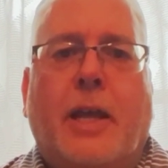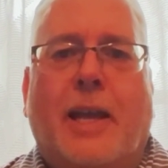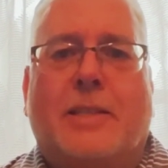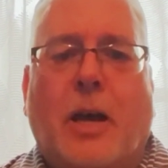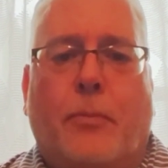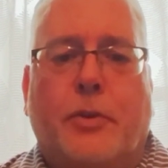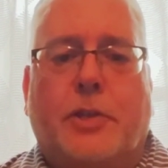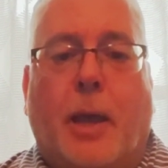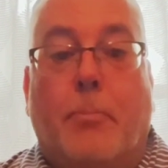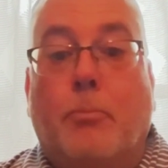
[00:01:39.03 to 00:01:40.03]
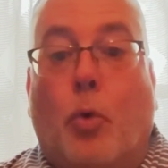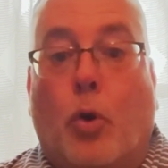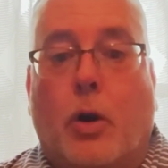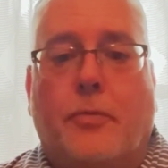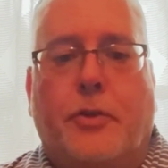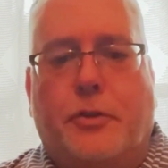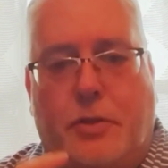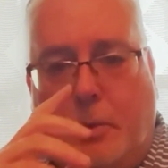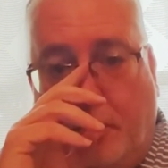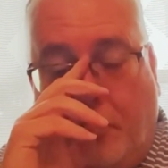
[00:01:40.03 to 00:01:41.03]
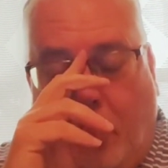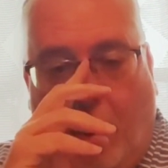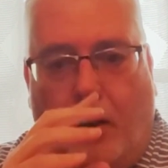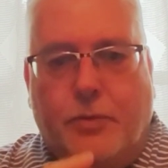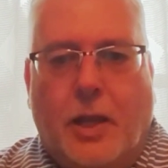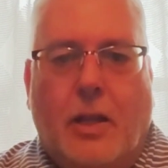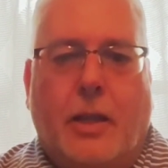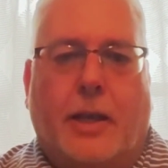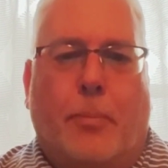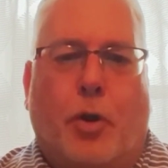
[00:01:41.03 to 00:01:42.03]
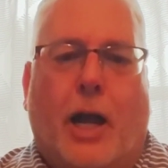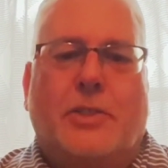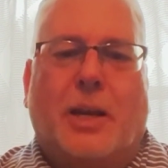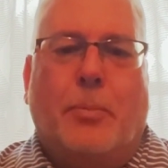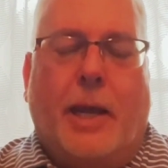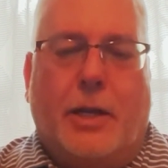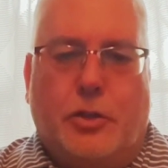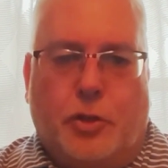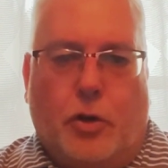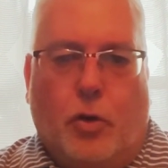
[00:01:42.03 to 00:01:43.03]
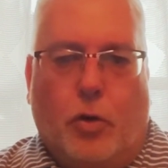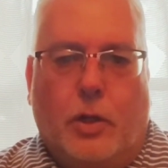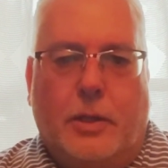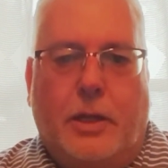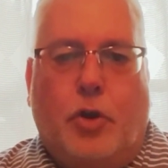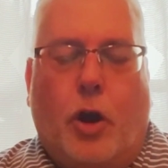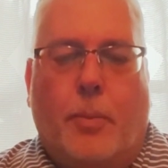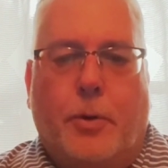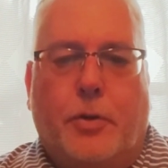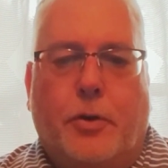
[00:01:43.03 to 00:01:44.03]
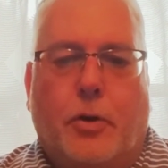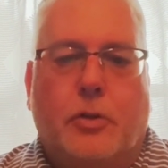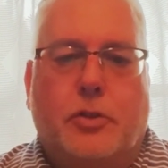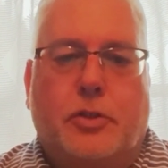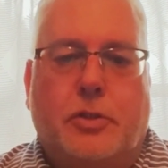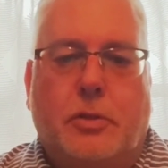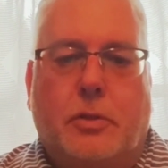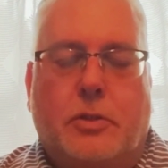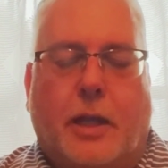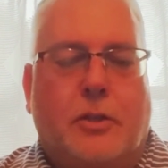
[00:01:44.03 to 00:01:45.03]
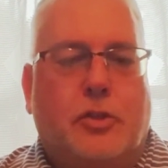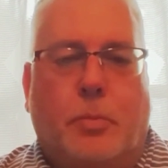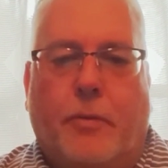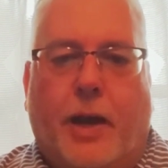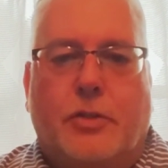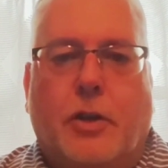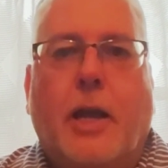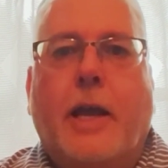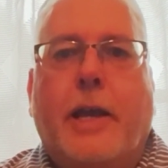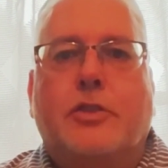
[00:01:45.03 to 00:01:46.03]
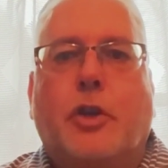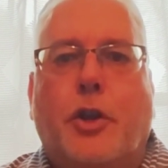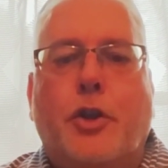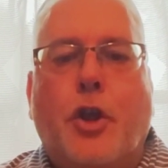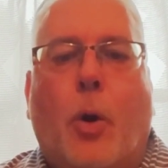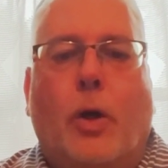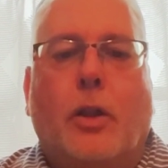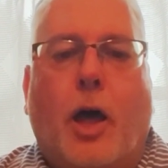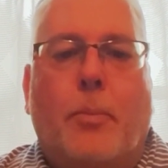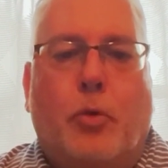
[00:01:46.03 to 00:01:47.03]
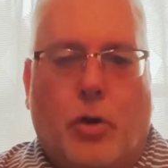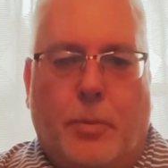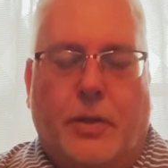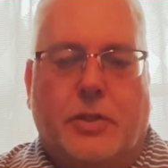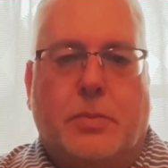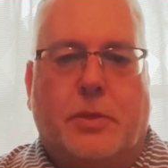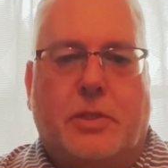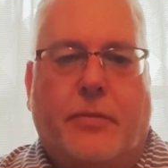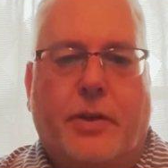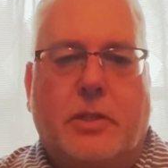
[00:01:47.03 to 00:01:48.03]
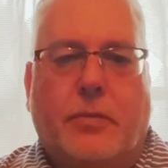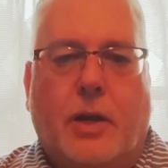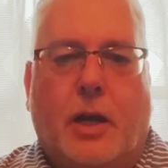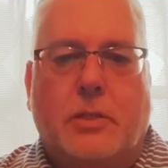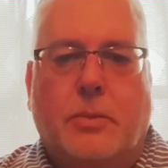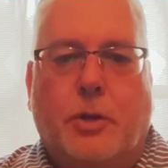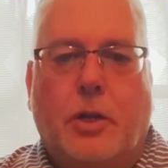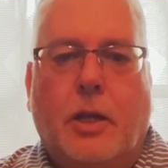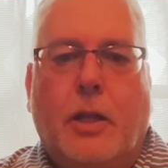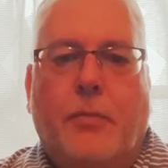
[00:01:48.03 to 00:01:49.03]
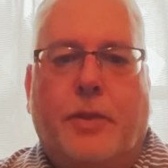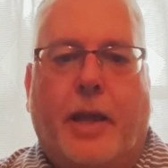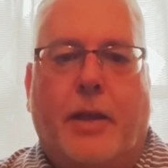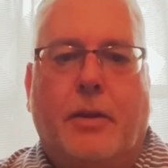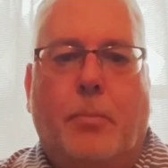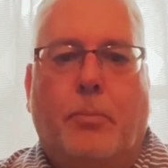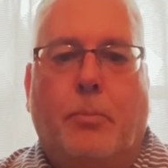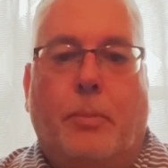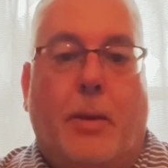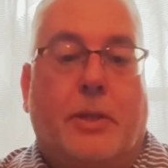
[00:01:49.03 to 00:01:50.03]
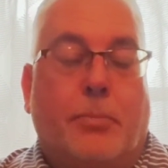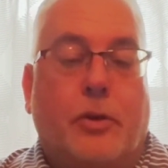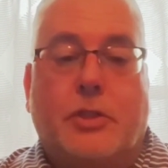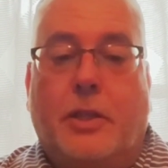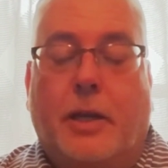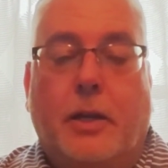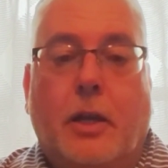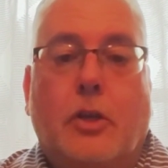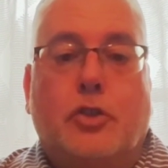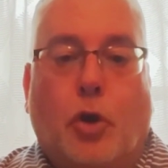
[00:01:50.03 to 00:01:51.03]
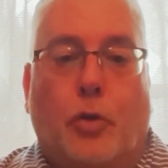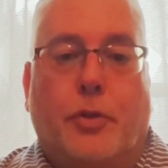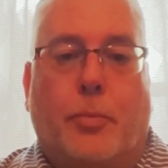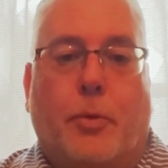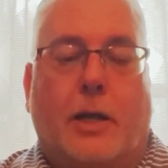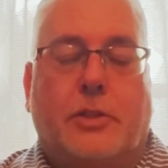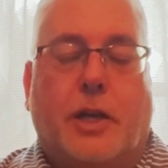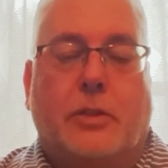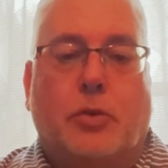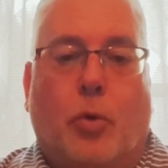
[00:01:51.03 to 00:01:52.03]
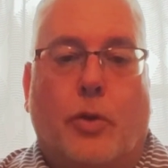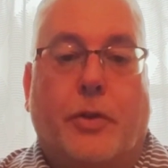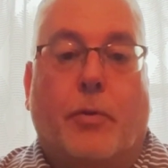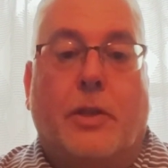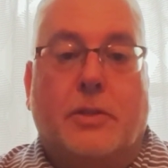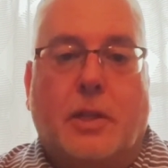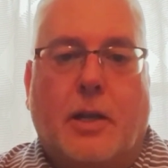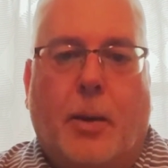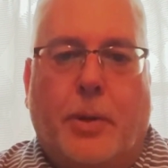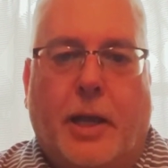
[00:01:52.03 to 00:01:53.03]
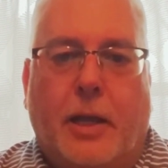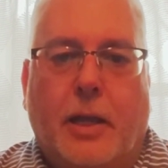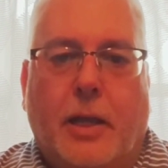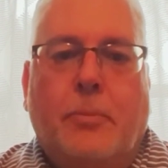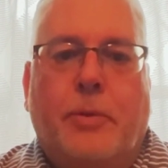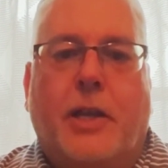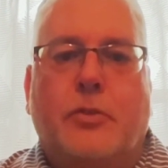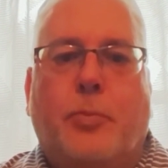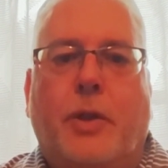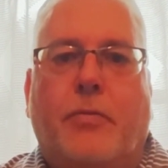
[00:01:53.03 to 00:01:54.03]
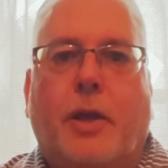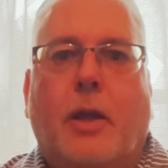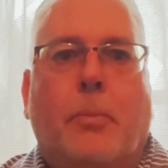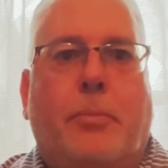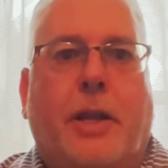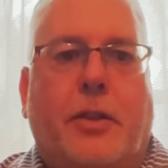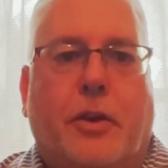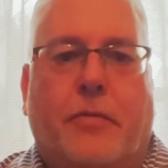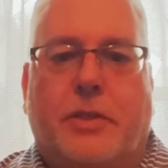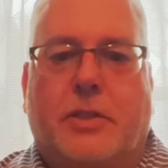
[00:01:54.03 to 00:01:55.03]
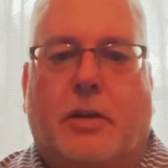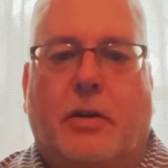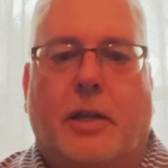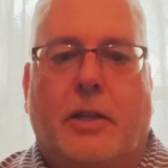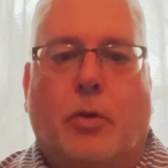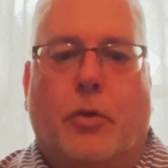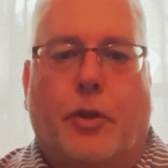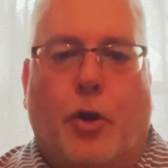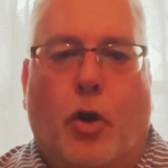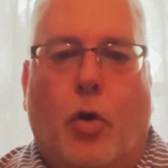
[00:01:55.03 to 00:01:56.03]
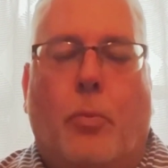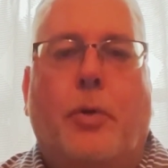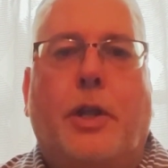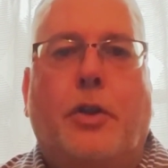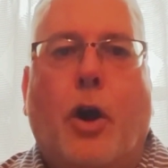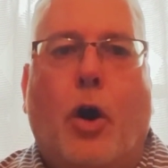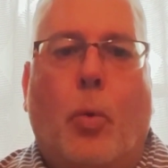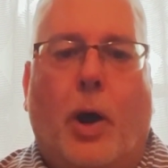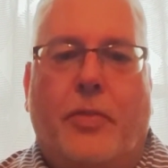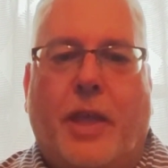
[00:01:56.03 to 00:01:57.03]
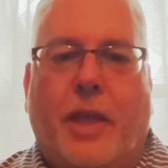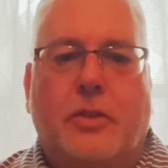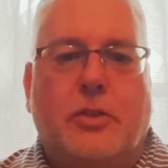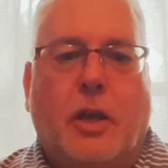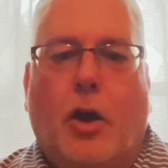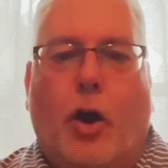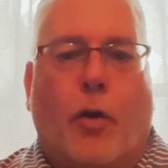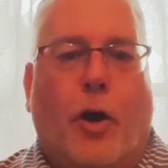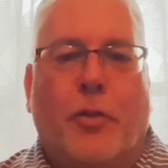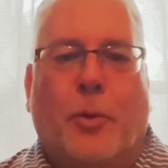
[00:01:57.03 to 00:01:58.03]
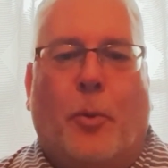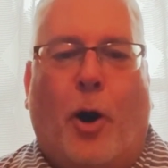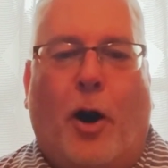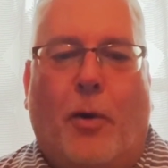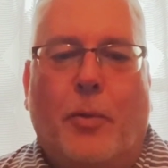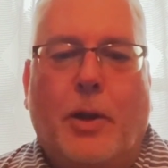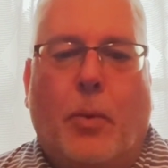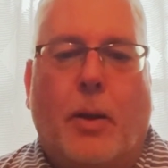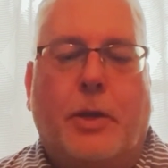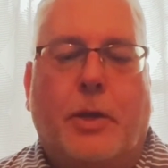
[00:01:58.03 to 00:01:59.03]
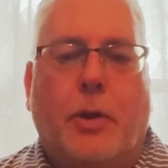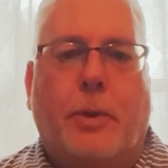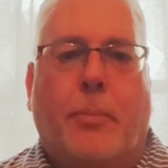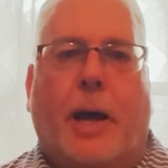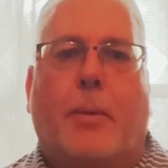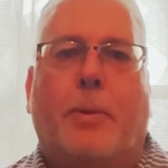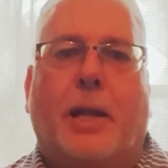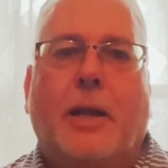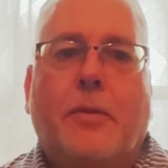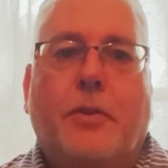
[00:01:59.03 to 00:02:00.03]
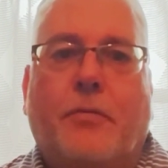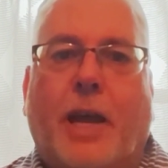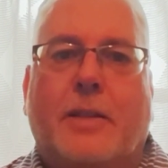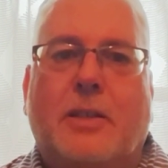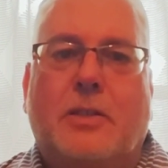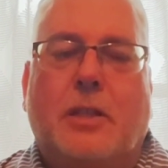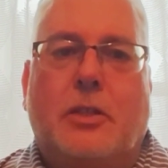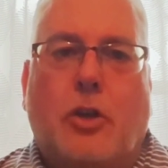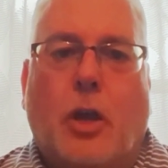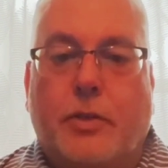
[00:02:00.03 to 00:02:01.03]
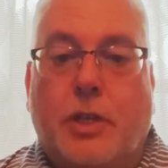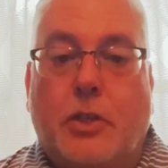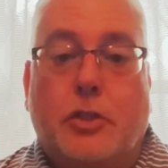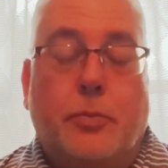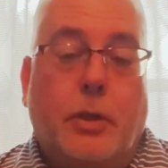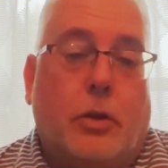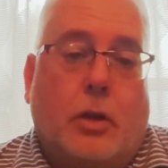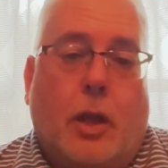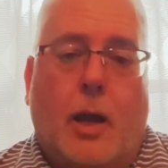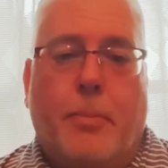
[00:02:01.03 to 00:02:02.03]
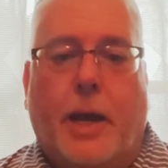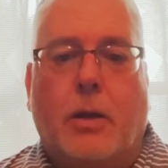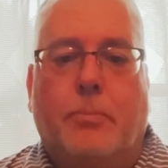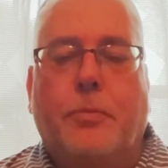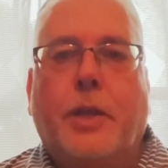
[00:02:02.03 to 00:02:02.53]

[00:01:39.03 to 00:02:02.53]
it's helpful to get more of their team involved. Like a project manager or a lead carpenter or a site supervisor is going to know a lot more about the specifics of a customer than maybe the person that sold the project or that runs the company, because we've been in their facility or their home. We know what things are on the wall. We don't want to be creepy about it, but the fact is, in these conversations, we learn a lot about them.